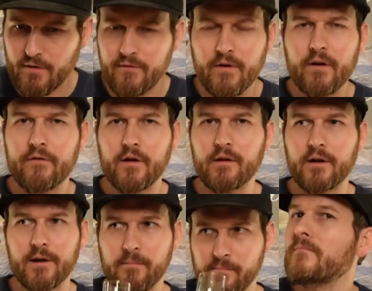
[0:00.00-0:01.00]
Very, very
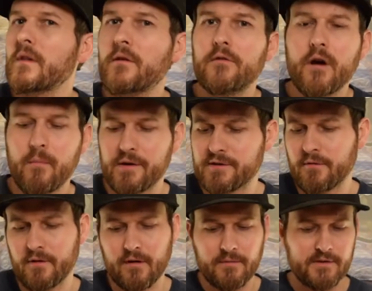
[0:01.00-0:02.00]
light. Not much
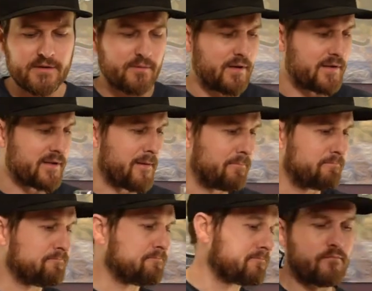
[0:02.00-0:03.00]
going on with this one, I'd say.
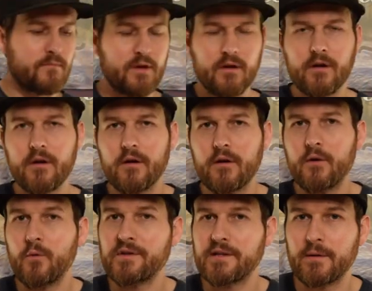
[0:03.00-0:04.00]

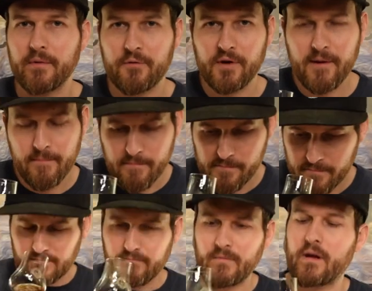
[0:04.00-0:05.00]
Whiskey number three.
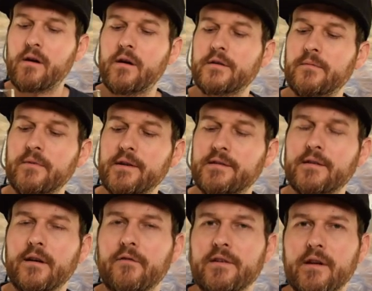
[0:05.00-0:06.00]
Some nice
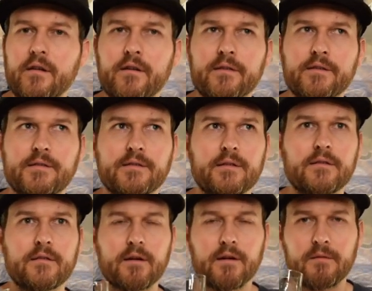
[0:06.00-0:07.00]
uh, vanillas
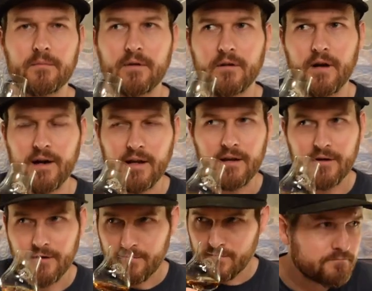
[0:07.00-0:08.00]
and uh, a little honey in
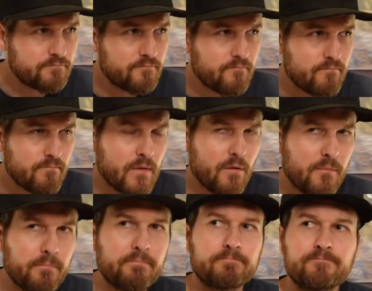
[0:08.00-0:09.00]
here.
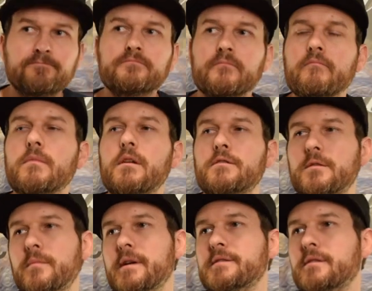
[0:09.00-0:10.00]
Mm.
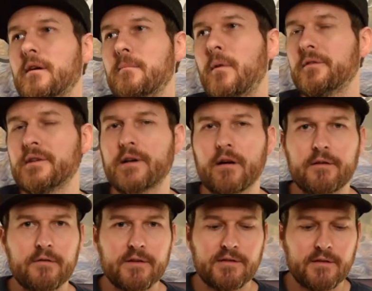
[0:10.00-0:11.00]
Some nice uh,
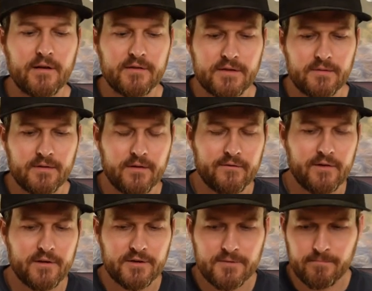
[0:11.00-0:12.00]
characteristic on this one on the
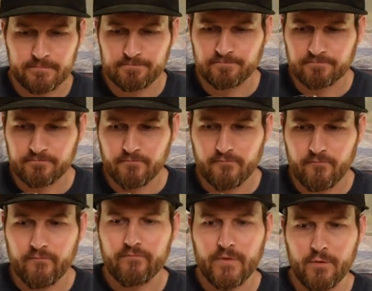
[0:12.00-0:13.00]
finish.
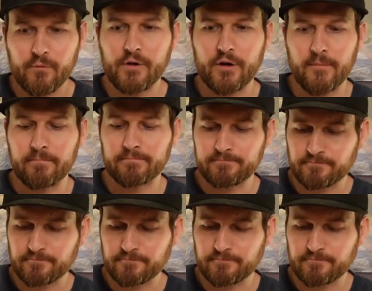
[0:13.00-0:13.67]
Really good.